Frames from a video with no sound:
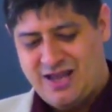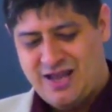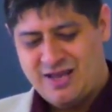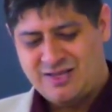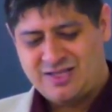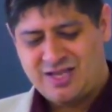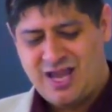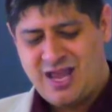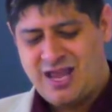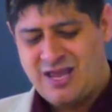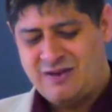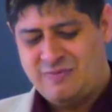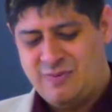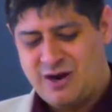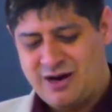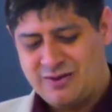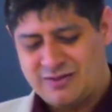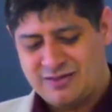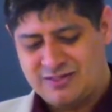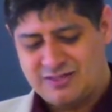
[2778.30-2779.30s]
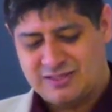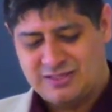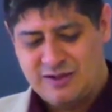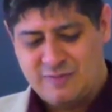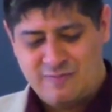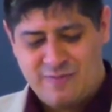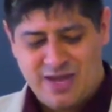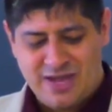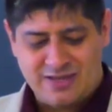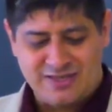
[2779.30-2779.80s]
And to end Martha's
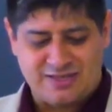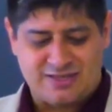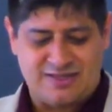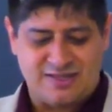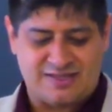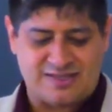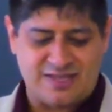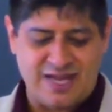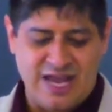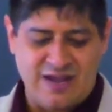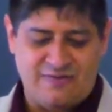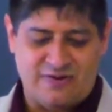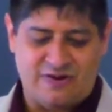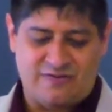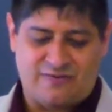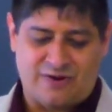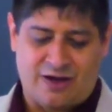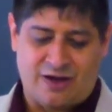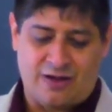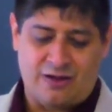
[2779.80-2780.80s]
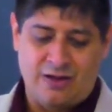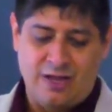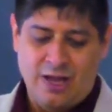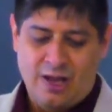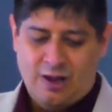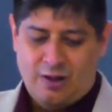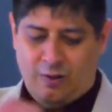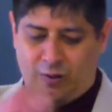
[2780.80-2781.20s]
lament, the Savior of all,